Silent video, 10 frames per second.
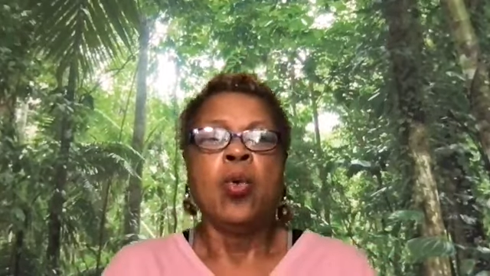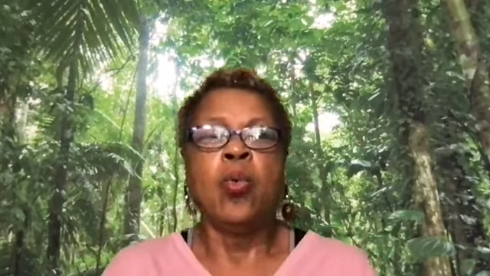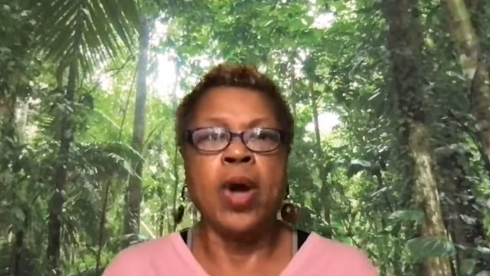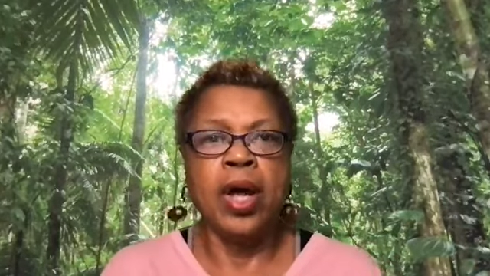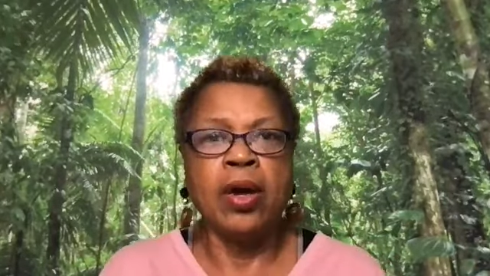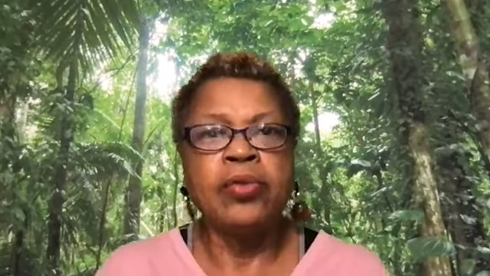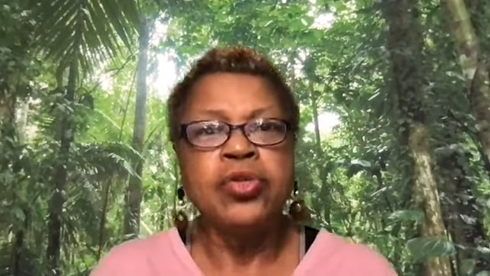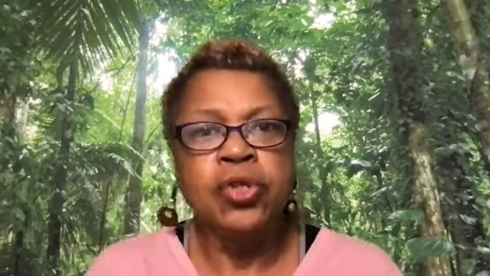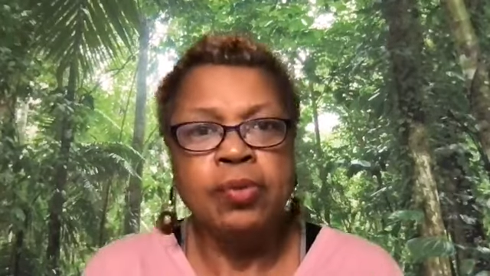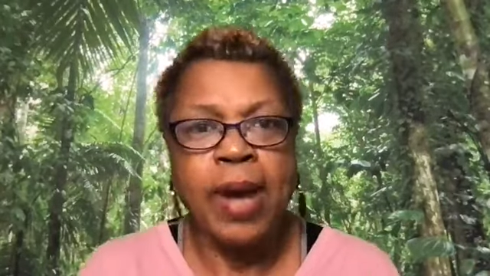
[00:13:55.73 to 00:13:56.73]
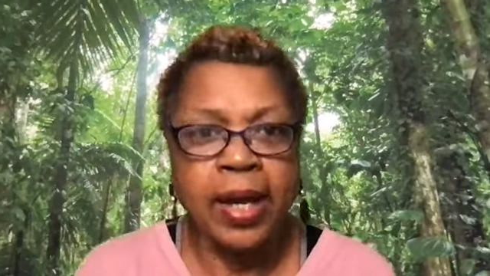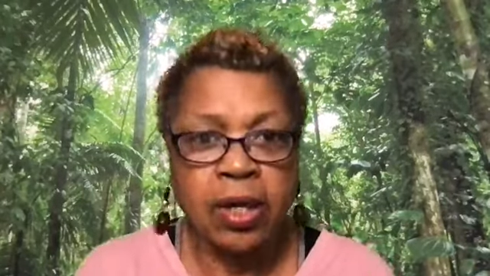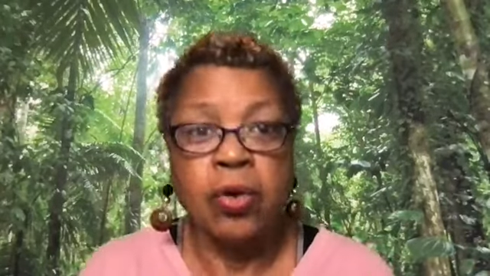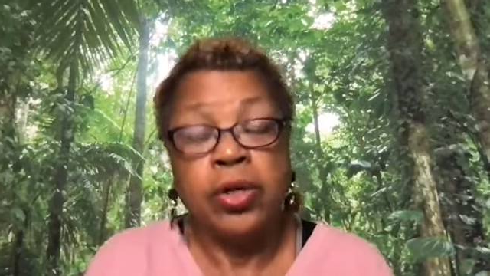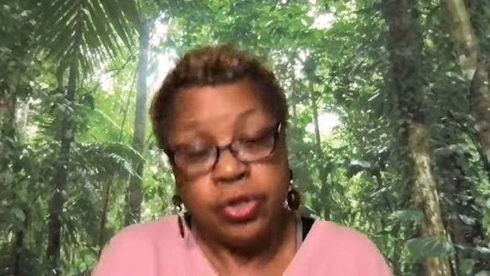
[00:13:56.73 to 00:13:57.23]
Well, you might
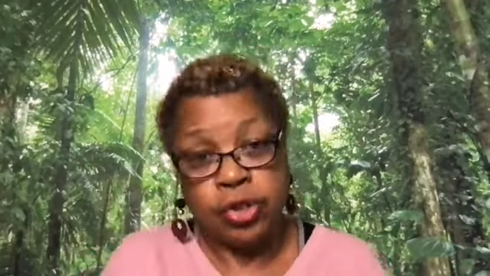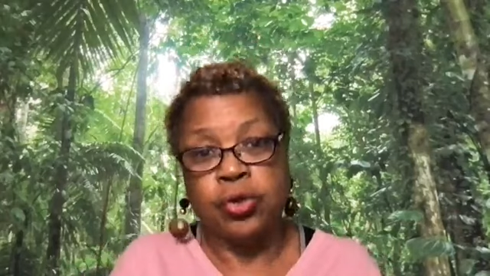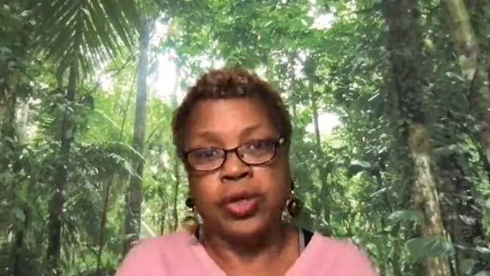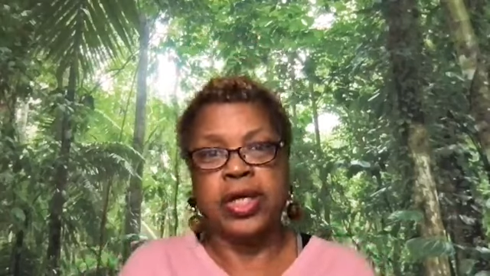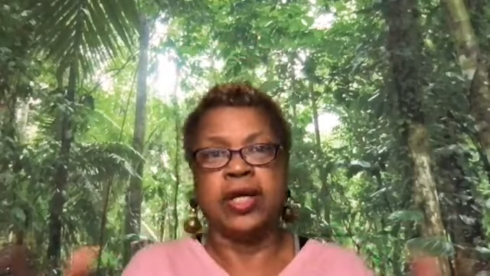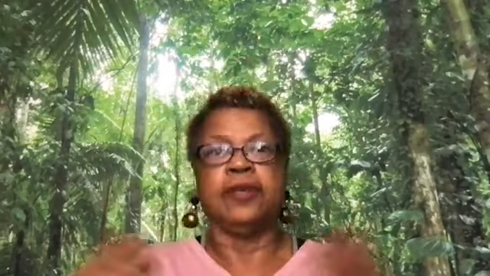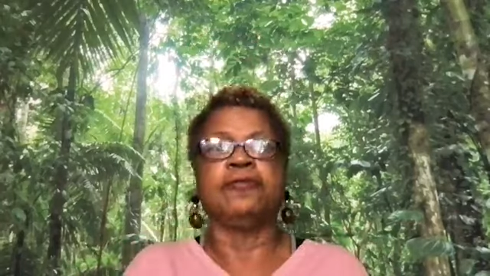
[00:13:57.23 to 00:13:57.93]
go and do it and